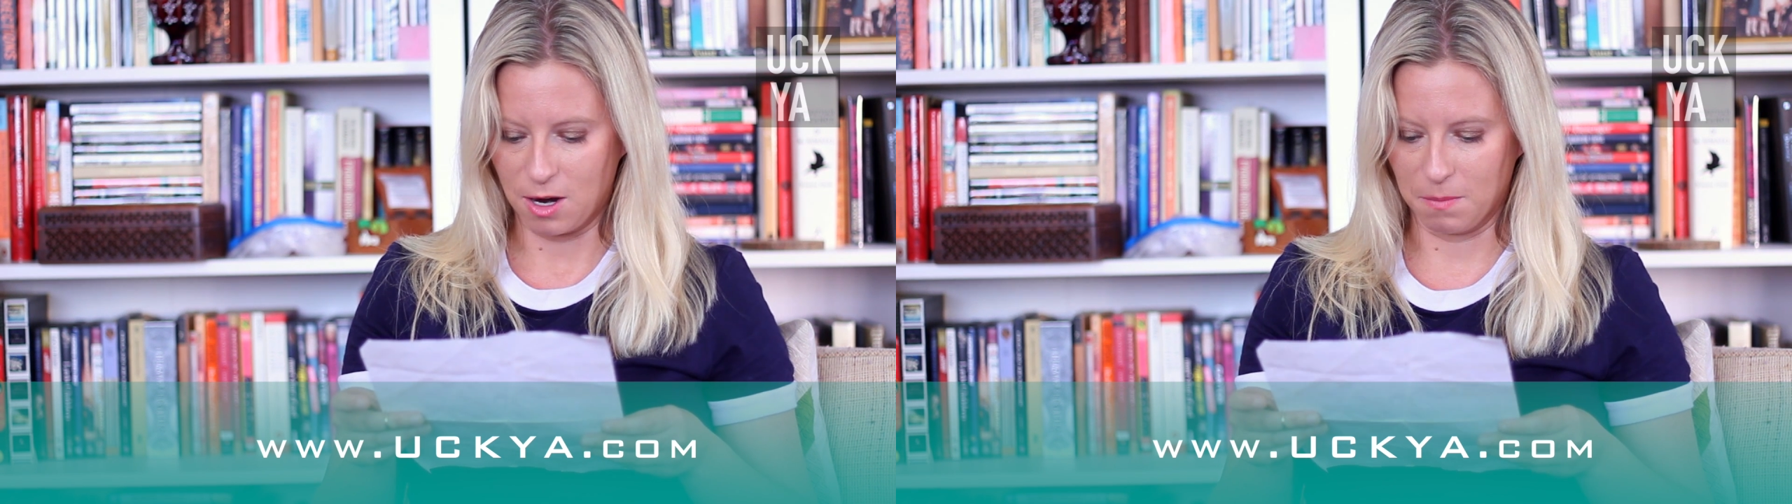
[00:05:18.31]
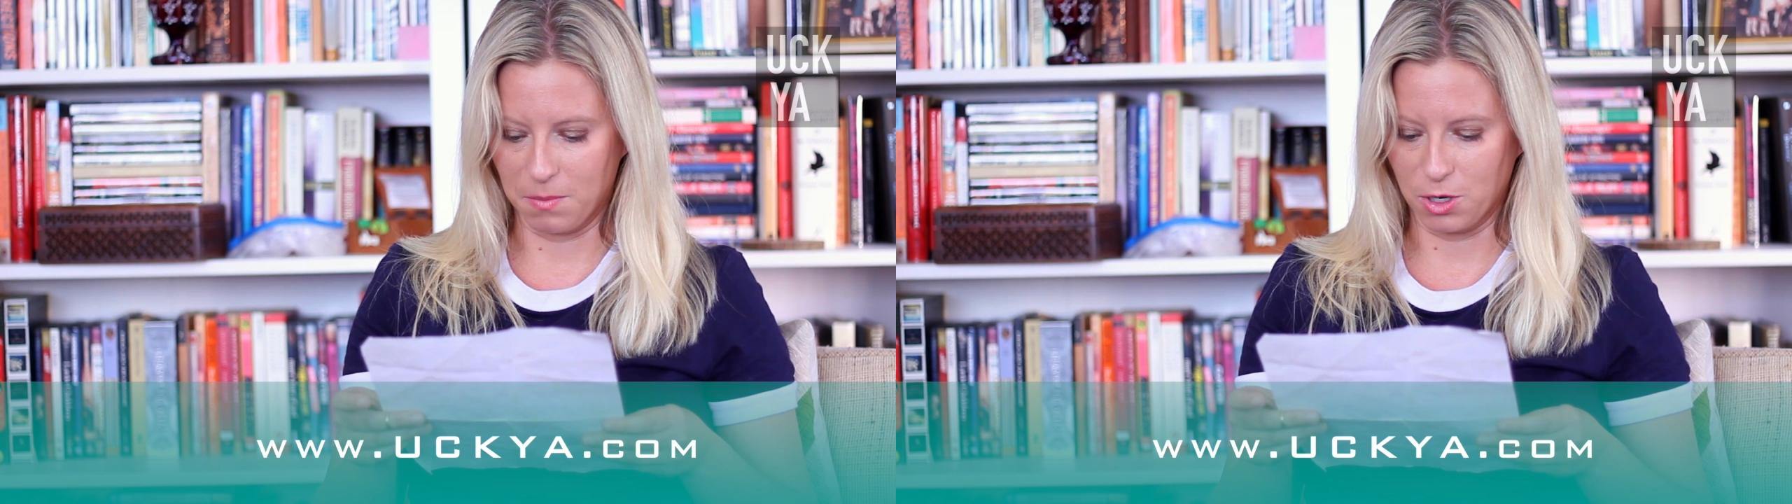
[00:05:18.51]

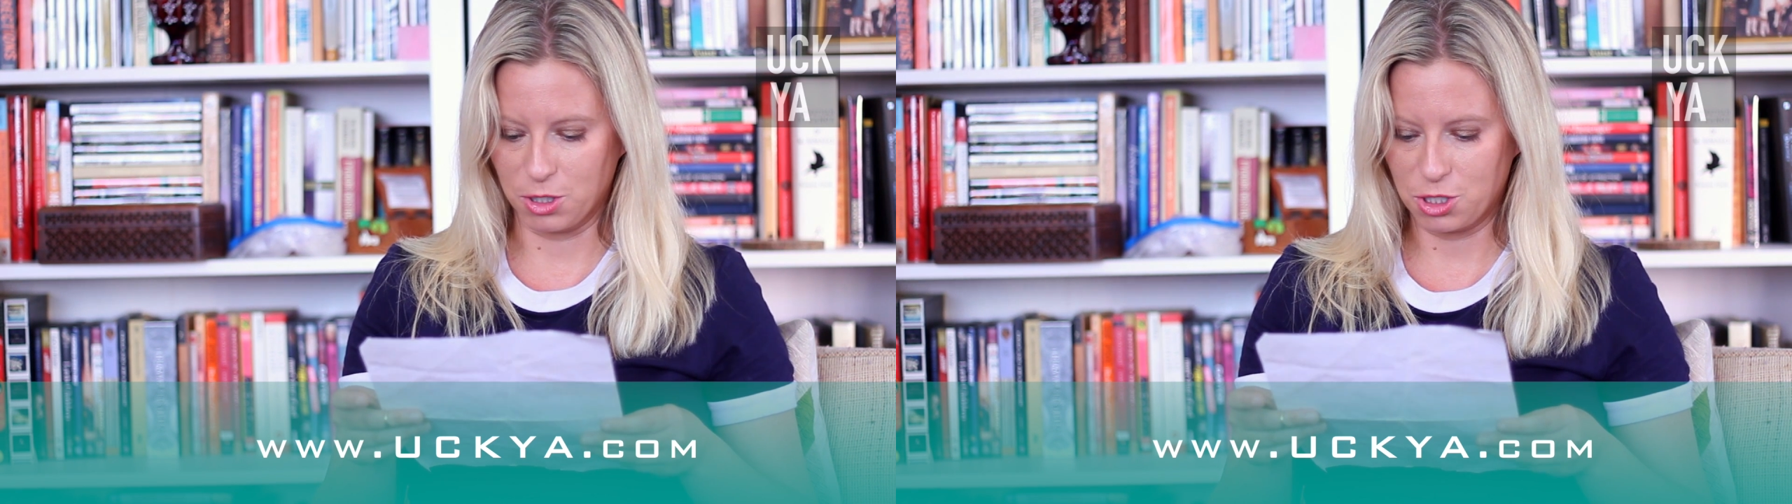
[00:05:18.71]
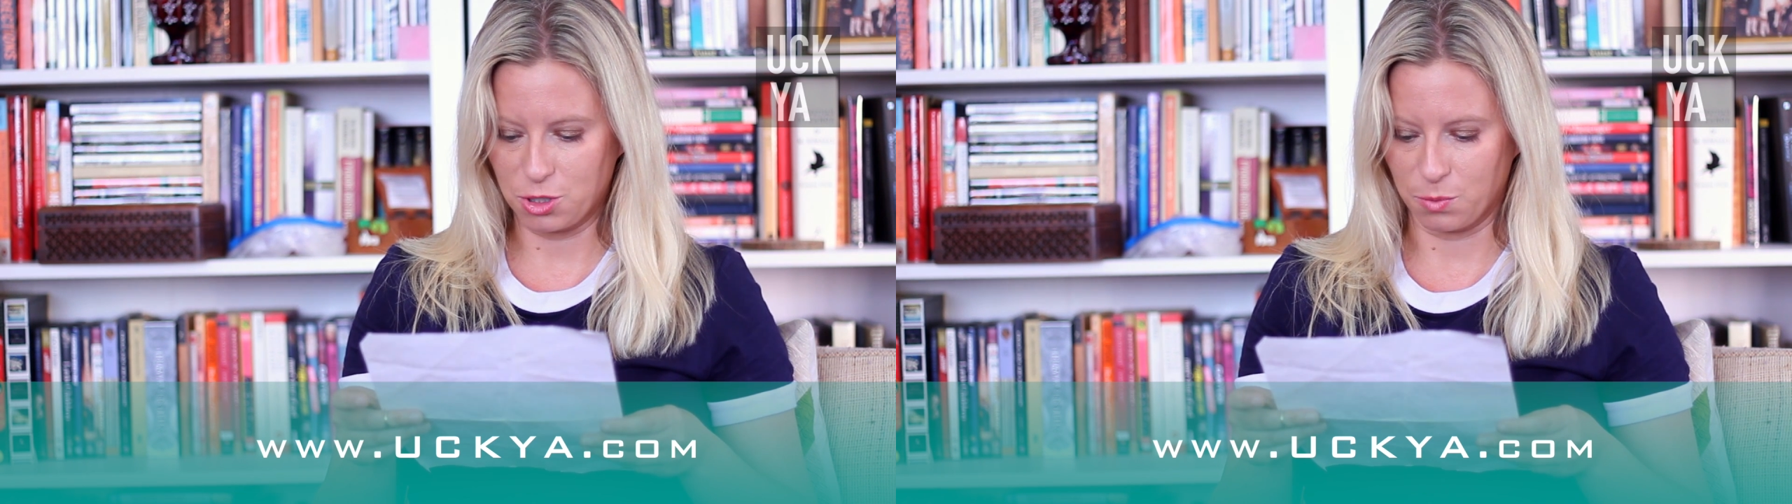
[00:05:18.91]

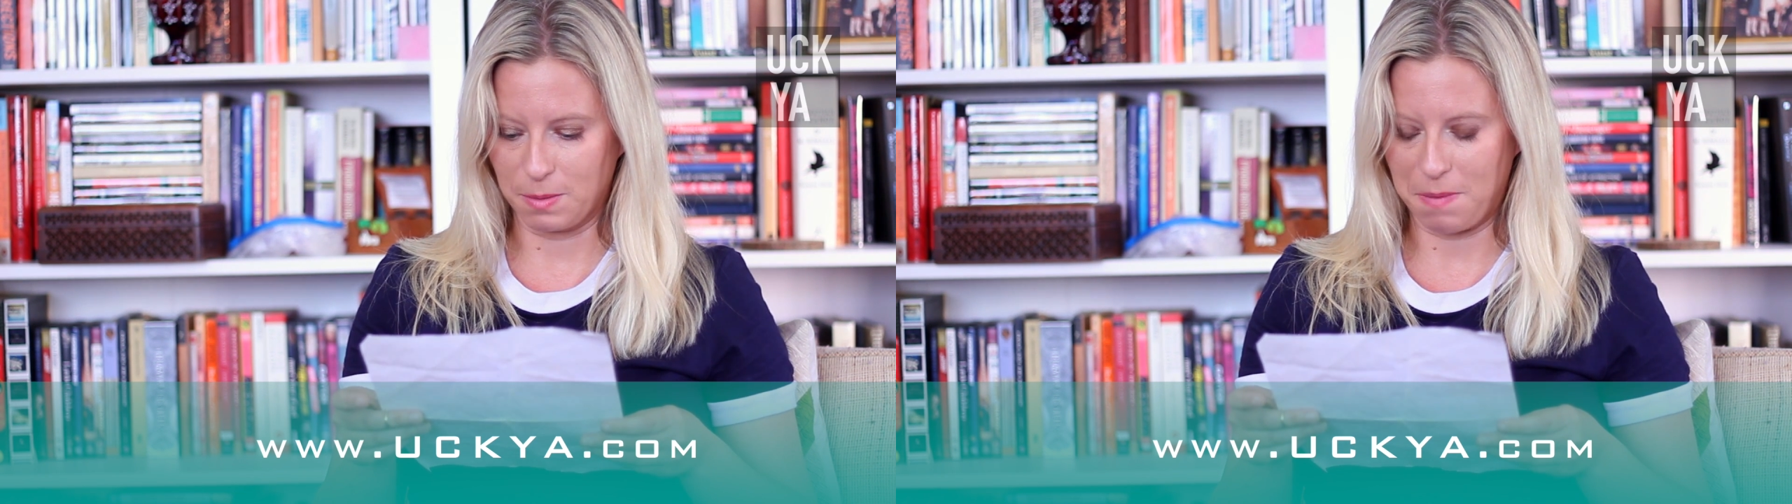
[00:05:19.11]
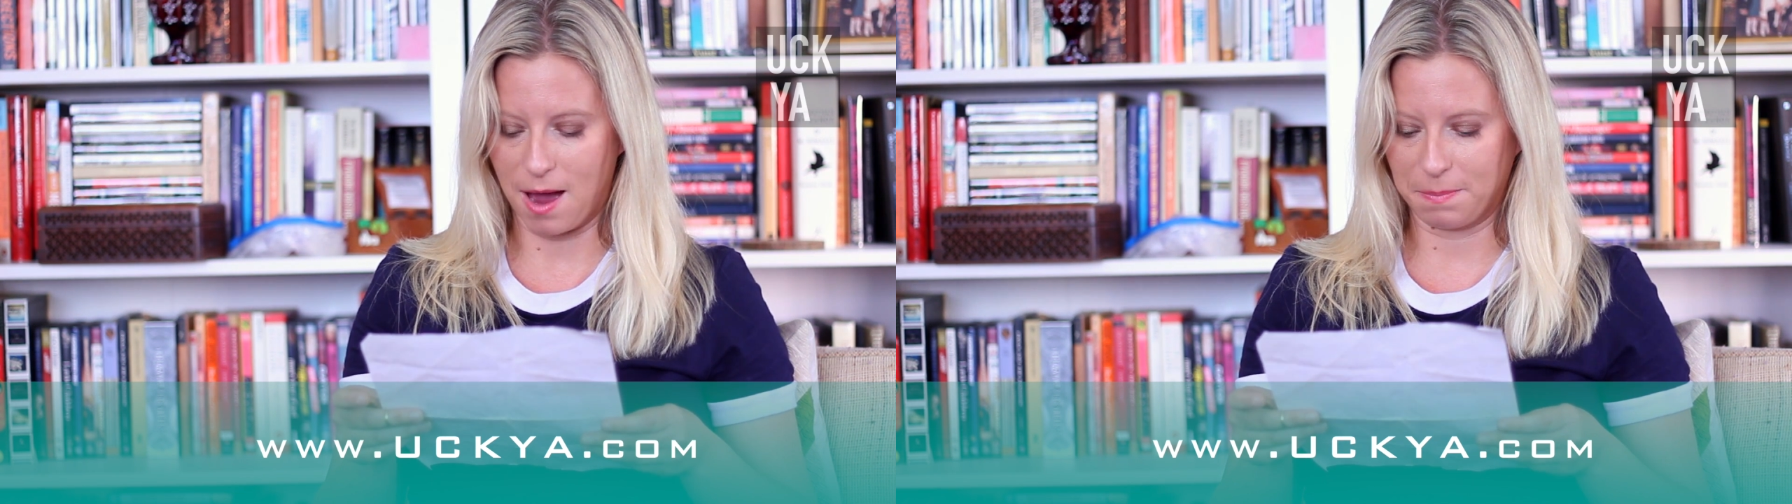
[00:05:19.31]
emerge to
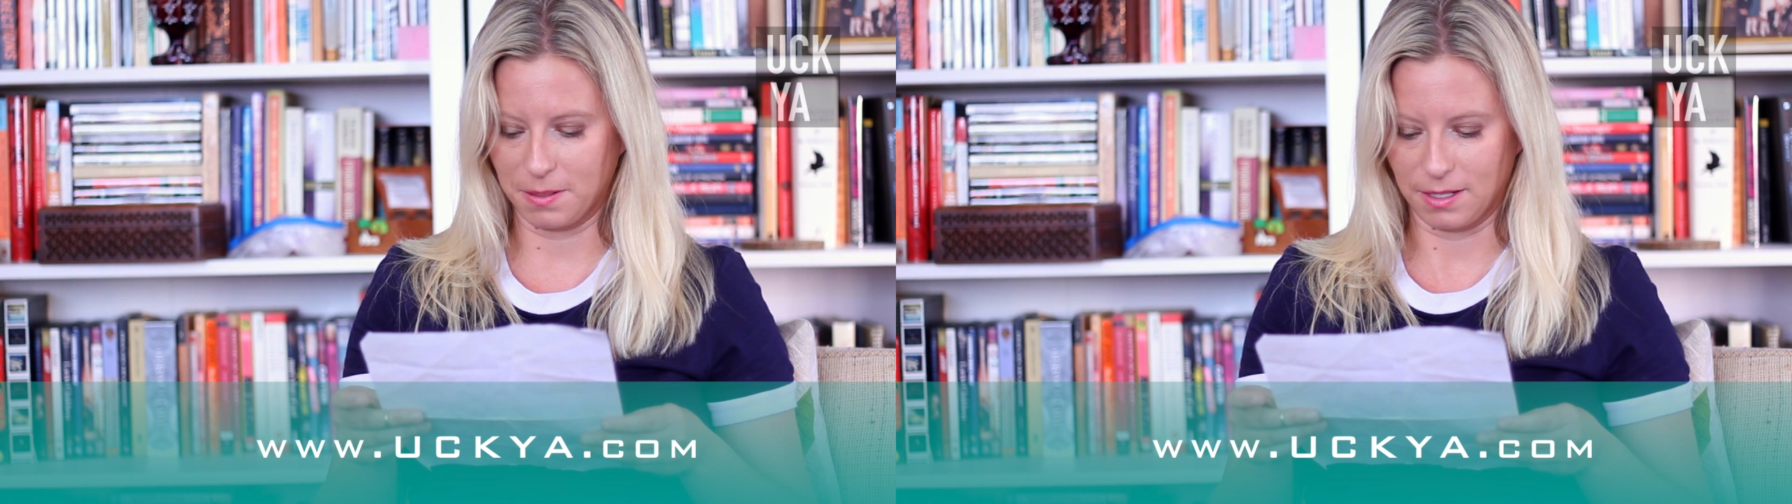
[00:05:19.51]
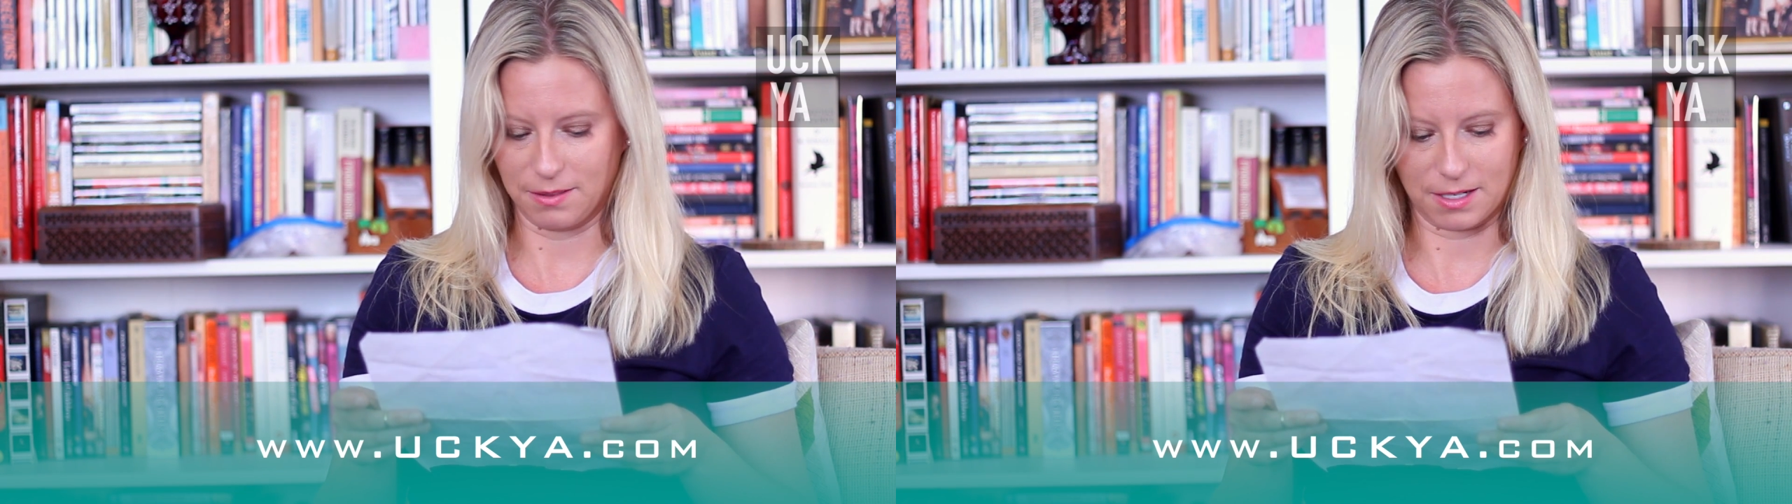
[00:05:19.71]
repopulate the